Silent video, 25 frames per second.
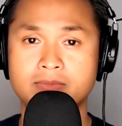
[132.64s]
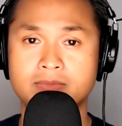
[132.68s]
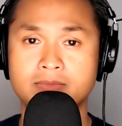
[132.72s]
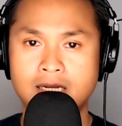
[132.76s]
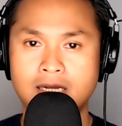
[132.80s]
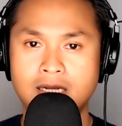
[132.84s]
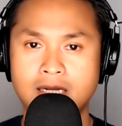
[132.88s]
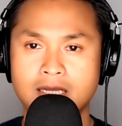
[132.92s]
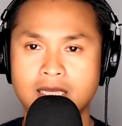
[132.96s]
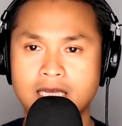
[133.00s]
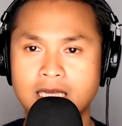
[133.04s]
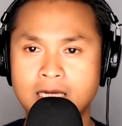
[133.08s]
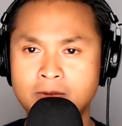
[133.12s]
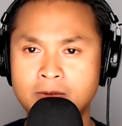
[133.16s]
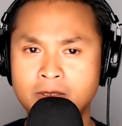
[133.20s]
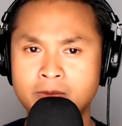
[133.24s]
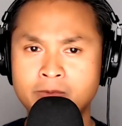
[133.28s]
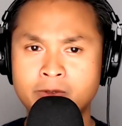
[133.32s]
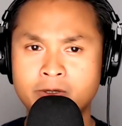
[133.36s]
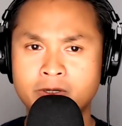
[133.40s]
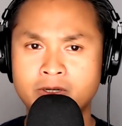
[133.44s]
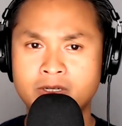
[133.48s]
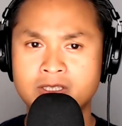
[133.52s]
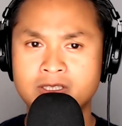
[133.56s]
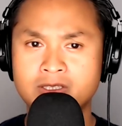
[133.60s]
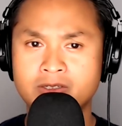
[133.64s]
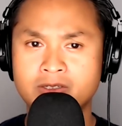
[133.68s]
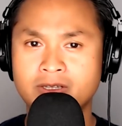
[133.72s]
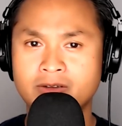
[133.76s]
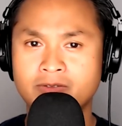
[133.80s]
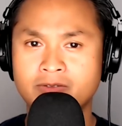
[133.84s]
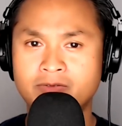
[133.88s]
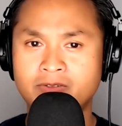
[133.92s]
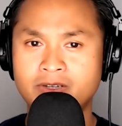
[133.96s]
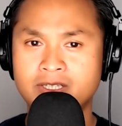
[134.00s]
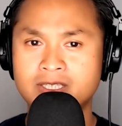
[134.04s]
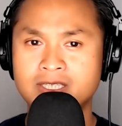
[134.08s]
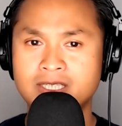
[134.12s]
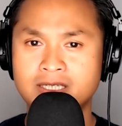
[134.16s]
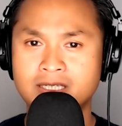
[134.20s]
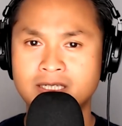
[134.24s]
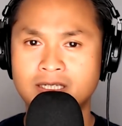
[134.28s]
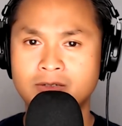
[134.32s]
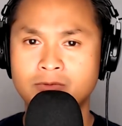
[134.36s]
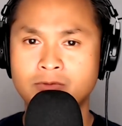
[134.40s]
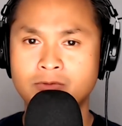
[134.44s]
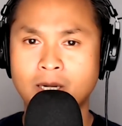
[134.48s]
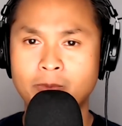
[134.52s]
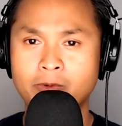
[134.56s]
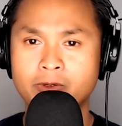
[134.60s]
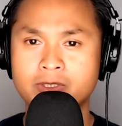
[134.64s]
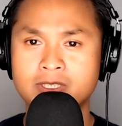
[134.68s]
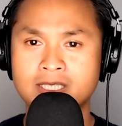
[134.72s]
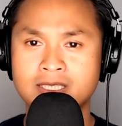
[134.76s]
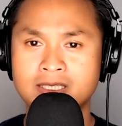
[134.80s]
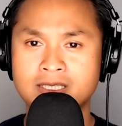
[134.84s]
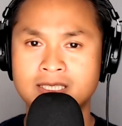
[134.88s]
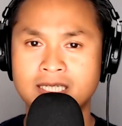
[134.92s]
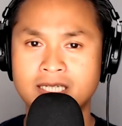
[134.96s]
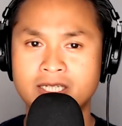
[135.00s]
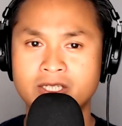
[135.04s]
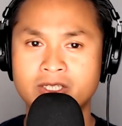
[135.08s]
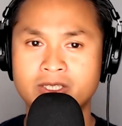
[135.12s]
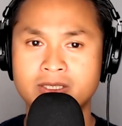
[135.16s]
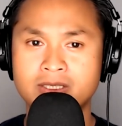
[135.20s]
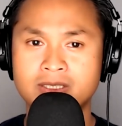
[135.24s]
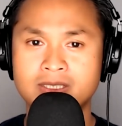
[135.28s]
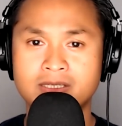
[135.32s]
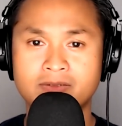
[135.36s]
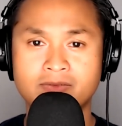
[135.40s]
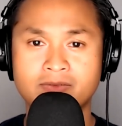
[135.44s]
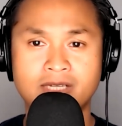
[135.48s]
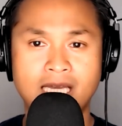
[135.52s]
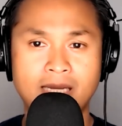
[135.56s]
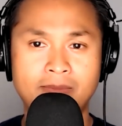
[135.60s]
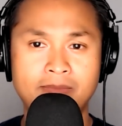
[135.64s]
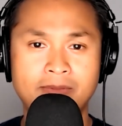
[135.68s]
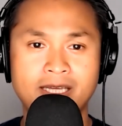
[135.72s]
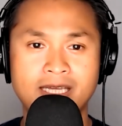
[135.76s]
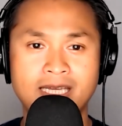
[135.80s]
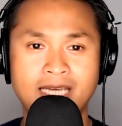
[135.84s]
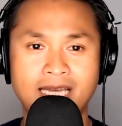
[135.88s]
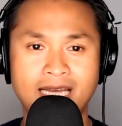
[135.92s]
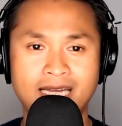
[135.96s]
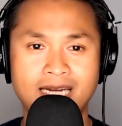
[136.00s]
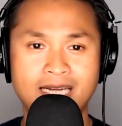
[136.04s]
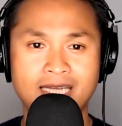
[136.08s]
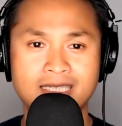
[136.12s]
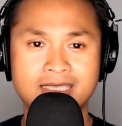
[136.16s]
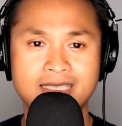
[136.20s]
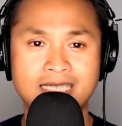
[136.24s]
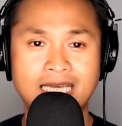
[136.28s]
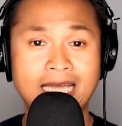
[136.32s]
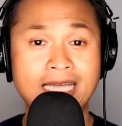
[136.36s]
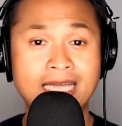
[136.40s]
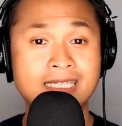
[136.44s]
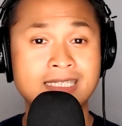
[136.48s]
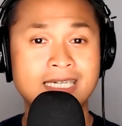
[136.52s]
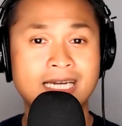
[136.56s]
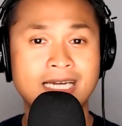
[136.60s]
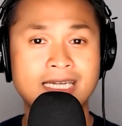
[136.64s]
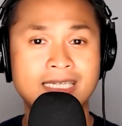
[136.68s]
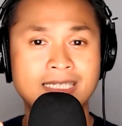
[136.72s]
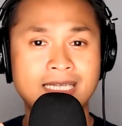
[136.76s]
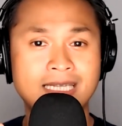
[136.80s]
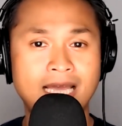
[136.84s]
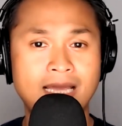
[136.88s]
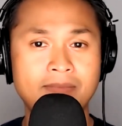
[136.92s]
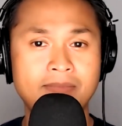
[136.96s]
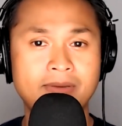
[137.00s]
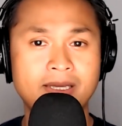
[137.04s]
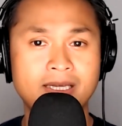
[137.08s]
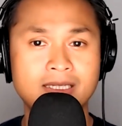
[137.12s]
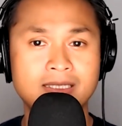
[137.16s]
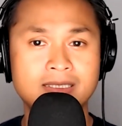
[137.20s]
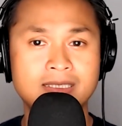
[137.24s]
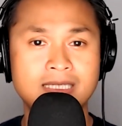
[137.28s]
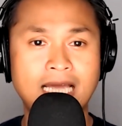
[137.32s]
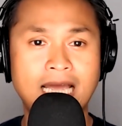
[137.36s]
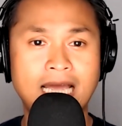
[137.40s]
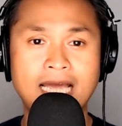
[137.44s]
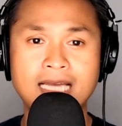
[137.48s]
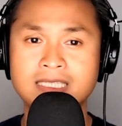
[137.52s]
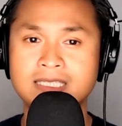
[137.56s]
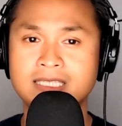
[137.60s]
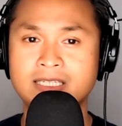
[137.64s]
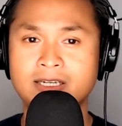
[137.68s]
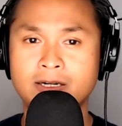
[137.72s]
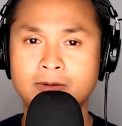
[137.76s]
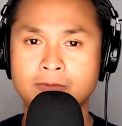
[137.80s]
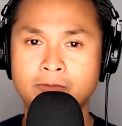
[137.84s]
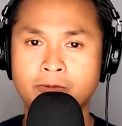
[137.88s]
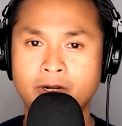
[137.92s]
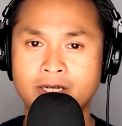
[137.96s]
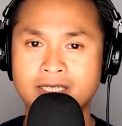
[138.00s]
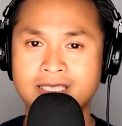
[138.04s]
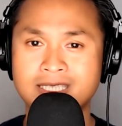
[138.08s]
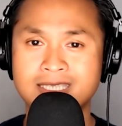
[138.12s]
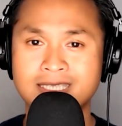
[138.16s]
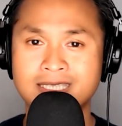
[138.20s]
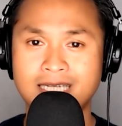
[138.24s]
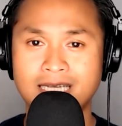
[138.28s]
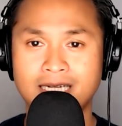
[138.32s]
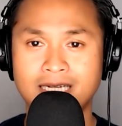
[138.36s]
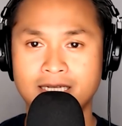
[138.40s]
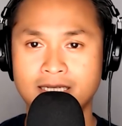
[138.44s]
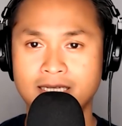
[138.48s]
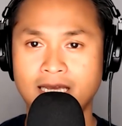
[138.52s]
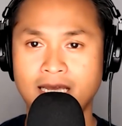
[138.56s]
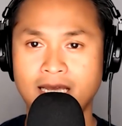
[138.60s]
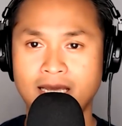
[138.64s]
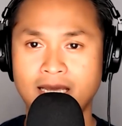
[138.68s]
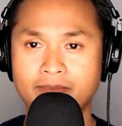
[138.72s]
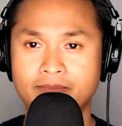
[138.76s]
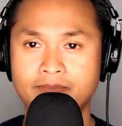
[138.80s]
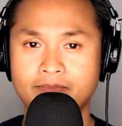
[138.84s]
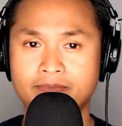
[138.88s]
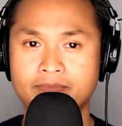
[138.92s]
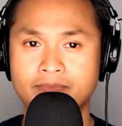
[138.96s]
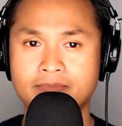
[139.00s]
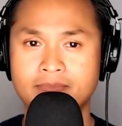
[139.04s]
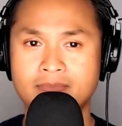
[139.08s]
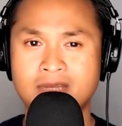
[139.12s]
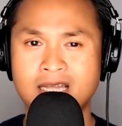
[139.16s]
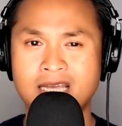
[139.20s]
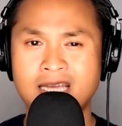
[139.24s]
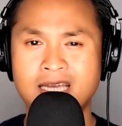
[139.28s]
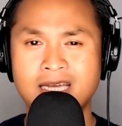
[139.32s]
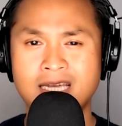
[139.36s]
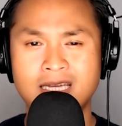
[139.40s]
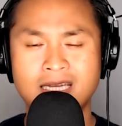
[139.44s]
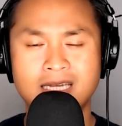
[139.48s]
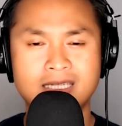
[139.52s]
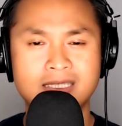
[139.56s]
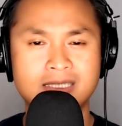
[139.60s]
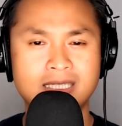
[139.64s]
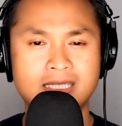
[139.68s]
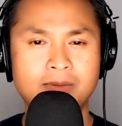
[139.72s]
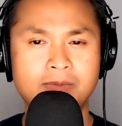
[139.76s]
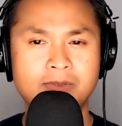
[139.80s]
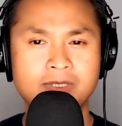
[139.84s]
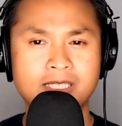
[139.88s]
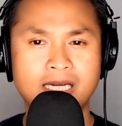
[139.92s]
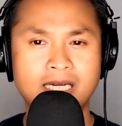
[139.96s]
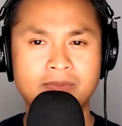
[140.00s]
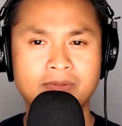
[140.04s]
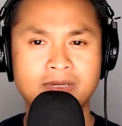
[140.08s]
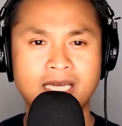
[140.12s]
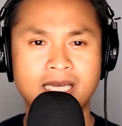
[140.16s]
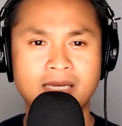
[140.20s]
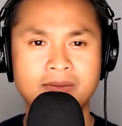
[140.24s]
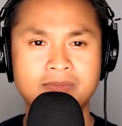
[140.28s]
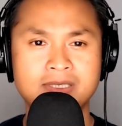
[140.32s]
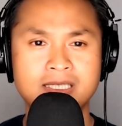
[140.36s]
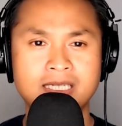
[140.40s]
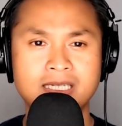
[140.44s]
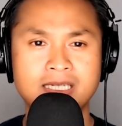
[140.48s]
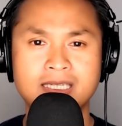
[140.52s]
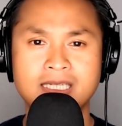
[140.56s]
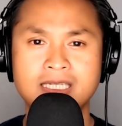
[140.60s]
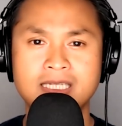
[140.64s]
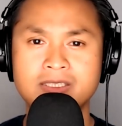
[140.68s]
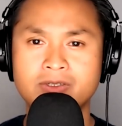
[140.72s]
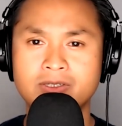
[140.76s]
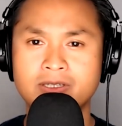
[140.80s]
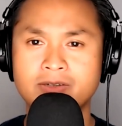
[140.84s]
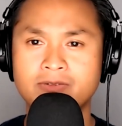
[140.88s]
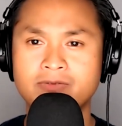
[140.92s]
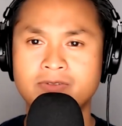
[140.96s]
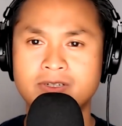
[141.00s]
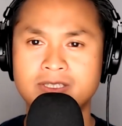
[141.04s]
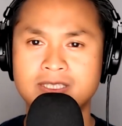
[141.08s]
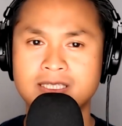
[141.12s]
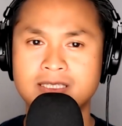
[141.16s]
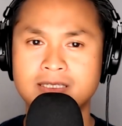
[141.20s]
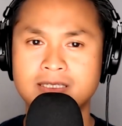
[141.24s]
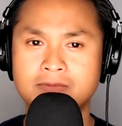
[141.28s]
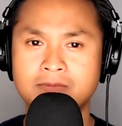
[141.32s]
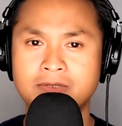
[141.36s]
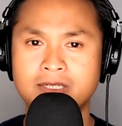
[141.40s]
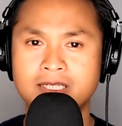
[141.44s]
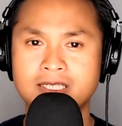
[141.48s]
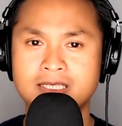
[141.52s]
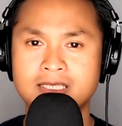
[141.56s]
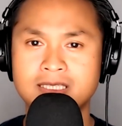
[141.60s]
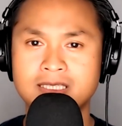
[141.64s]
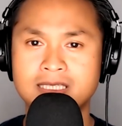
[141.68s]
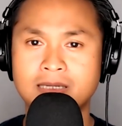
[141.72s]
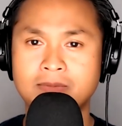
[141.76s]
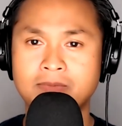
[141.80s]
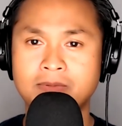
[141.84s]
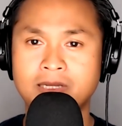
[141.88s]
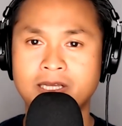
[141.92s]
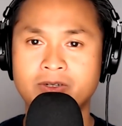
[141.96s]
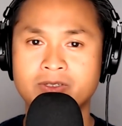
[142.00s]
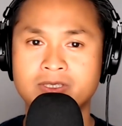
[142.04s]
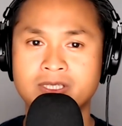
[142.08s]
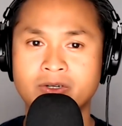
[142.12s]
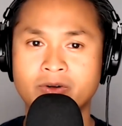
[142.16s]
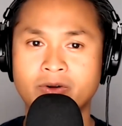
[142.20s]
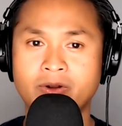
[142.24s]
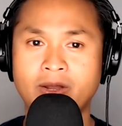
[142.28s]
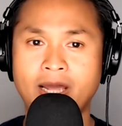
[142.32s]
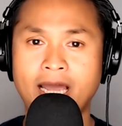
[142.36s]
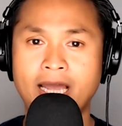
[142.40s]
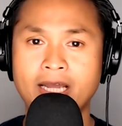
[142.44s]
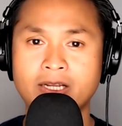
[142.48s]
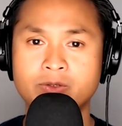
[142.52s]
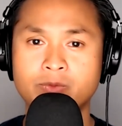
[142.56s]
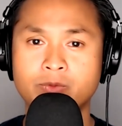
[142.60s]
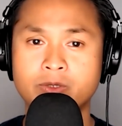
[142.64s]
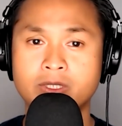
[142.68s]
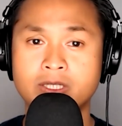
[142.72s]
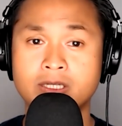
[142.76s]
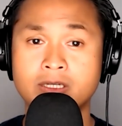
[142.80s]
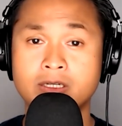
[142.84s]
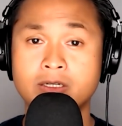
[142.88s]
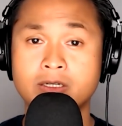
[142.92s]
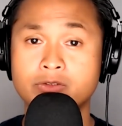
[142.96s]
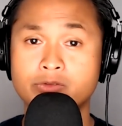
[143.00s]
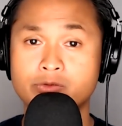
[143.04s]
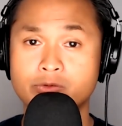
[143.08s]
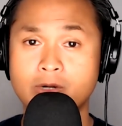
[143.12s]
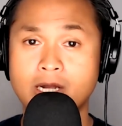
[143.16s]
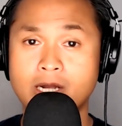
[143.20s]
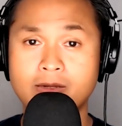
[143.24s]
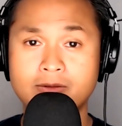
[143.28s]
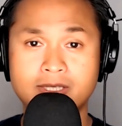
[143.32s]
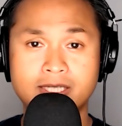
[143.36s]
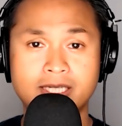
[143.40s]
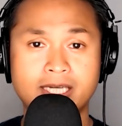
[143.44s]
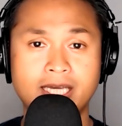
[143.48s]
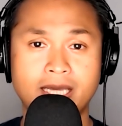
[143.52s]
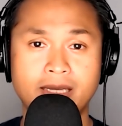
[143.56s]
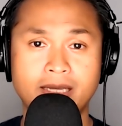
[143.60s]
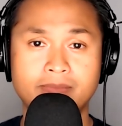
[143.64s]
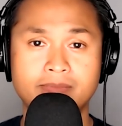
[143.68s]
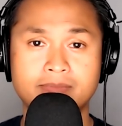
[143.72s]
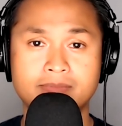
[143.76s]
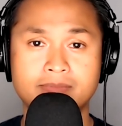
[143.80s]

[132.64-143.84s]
Game components are the physical representations of game mechanics and dynamics as they are present in a game. In tabletop games, these are the physical pieces that players interact with throughout the game.